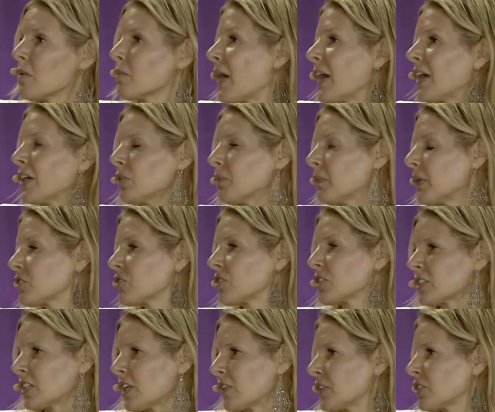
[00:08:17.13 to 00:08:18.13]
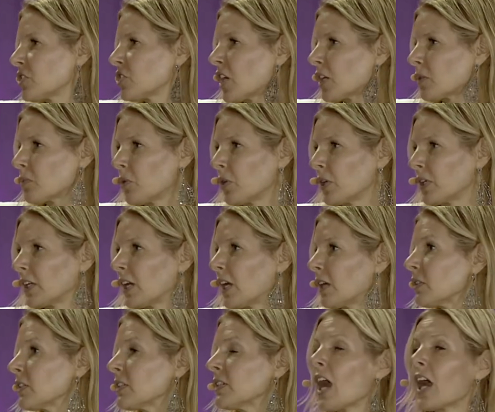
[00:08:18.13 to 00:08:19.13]
Biometrics at the checkpoint,
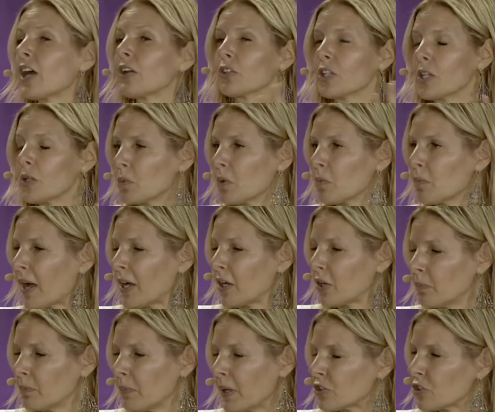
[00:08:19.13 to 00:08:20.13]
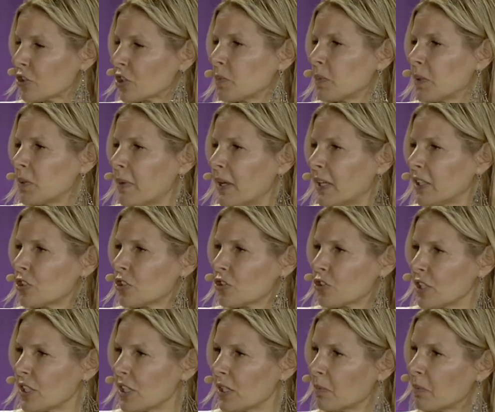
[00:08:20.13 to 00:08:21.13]
not only will biometrics be
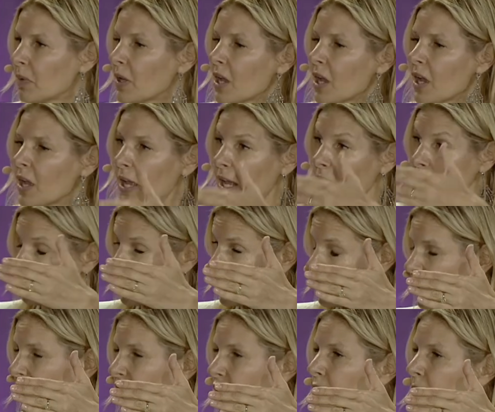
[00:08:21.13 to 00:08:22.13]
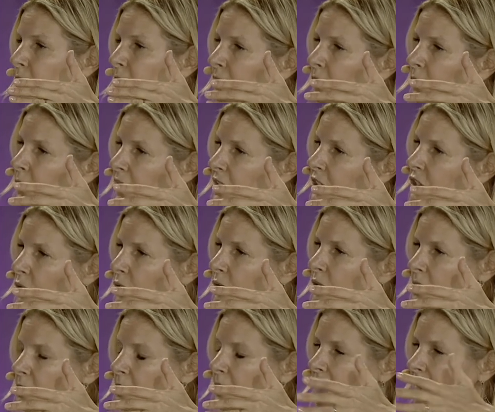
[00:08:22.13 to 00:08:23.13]
mainstream, and we think ubiquitous
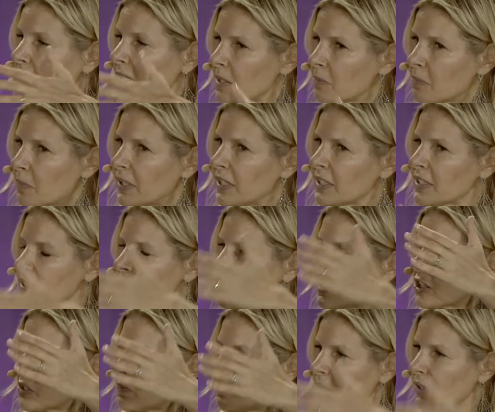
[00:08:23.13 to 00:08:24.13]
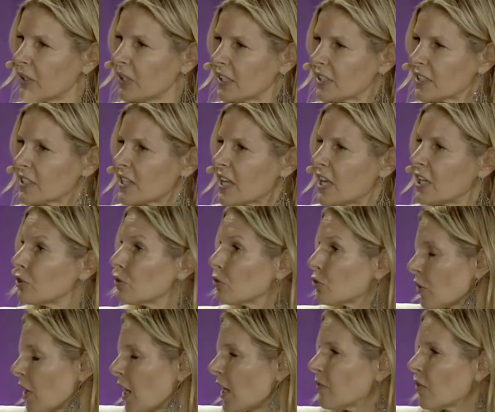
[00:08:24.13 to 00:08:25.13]
ultimately, but it's the experience that you
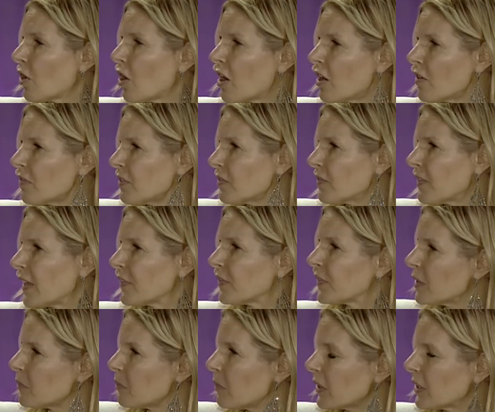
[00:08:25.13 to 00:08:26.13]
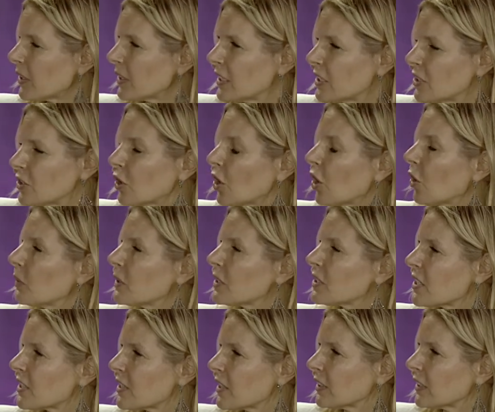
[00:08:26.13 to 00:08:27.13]
drive off of that. The ability to go
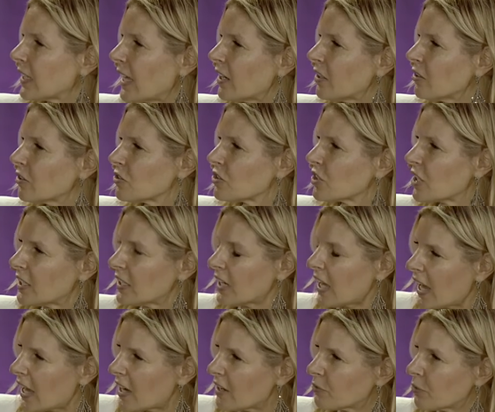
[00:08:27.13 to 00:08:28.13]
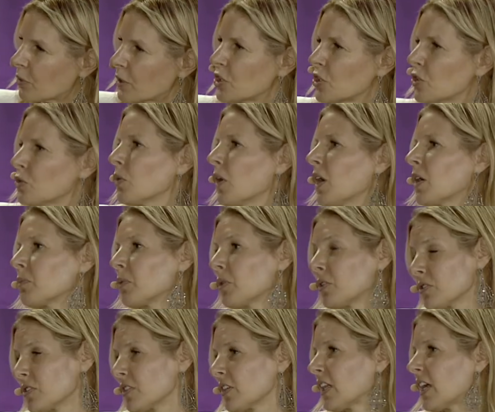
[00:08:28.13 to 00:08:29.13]
into the lounge and have what you want
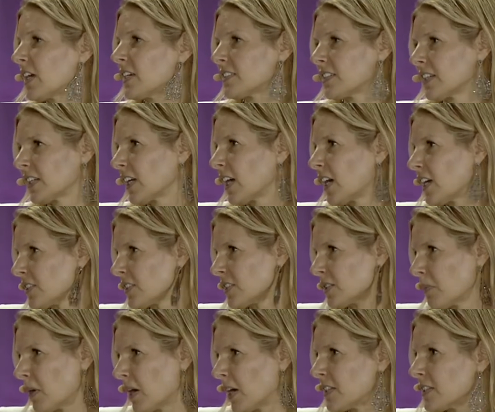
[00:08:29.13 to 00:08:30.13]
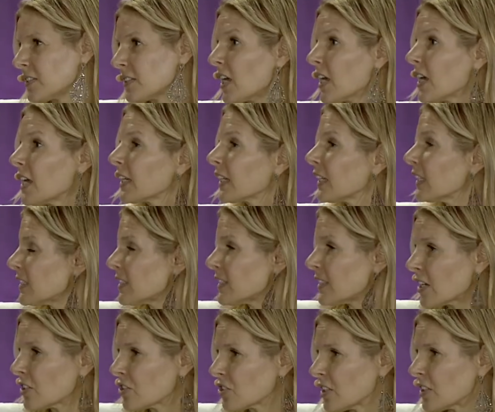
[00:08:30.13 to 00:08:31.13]
personalized and customized.
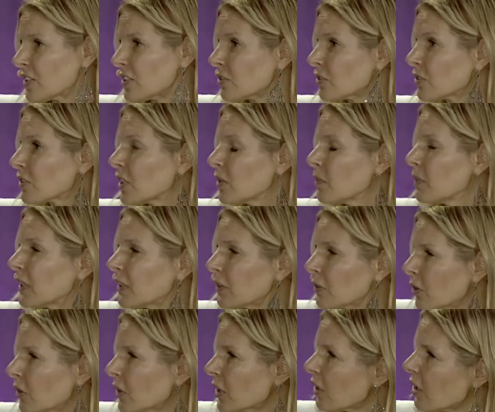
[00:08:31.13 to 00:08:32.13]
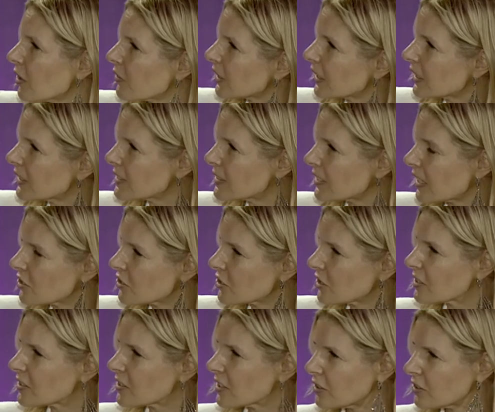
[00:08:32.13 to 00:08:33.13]
Concessions, there's going to be, a, look at all the
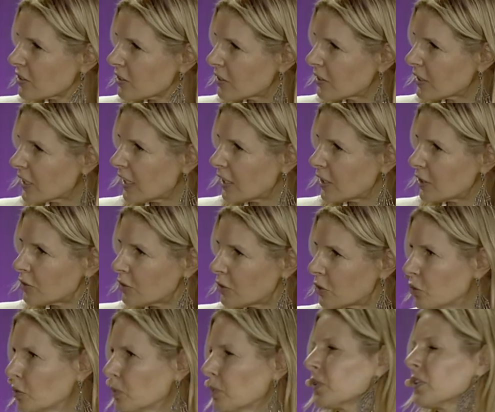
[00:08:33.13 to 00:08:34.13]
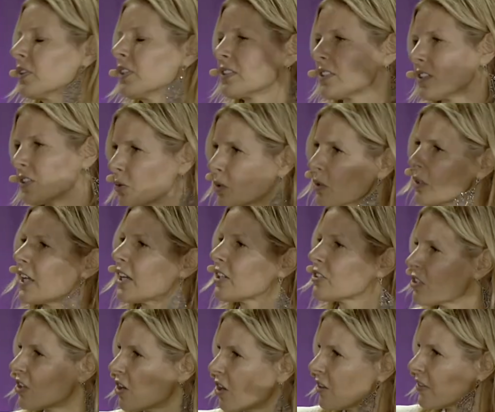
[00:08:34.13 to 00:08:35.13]
concessions and, and Uber Eats and
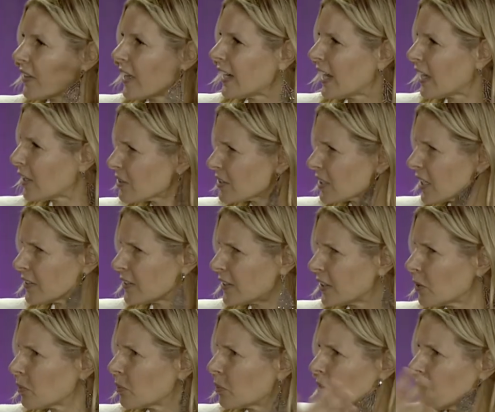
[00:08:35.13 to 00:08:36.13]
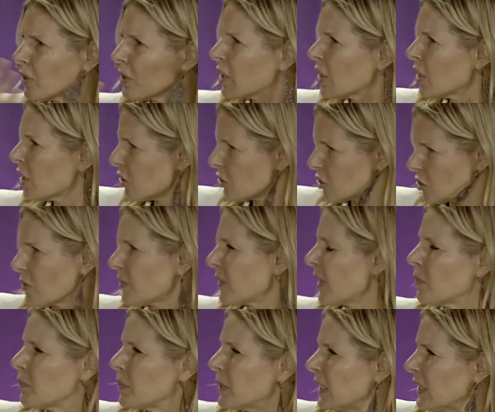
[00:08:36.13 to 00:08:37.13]
DoorDash and all that outside the airport. Shouldn't
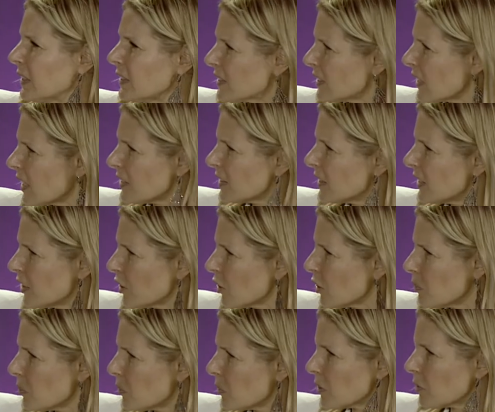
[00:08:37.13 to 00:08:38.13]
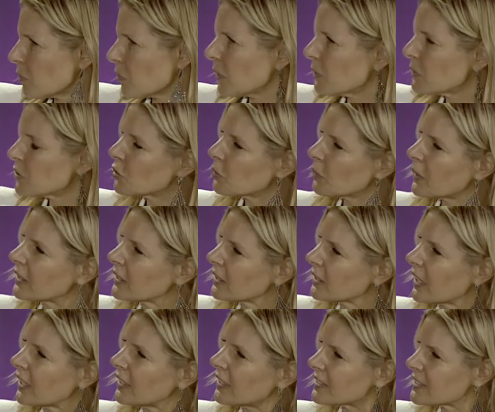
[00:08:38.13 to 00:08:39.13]
that be inside the airport? Why would you right. wait in
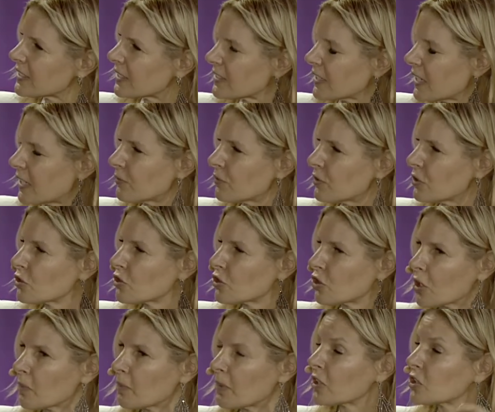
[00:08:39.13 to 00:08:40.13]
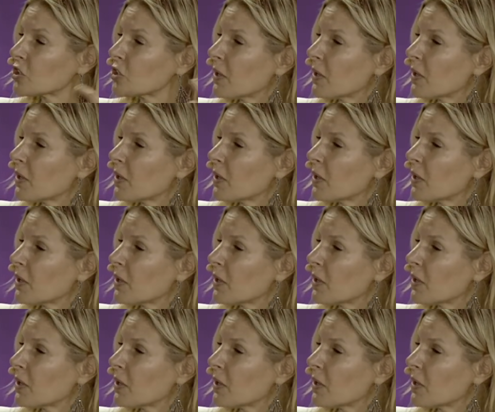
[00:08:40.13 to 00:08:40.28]
line at 6 a.m. for your Starbucks?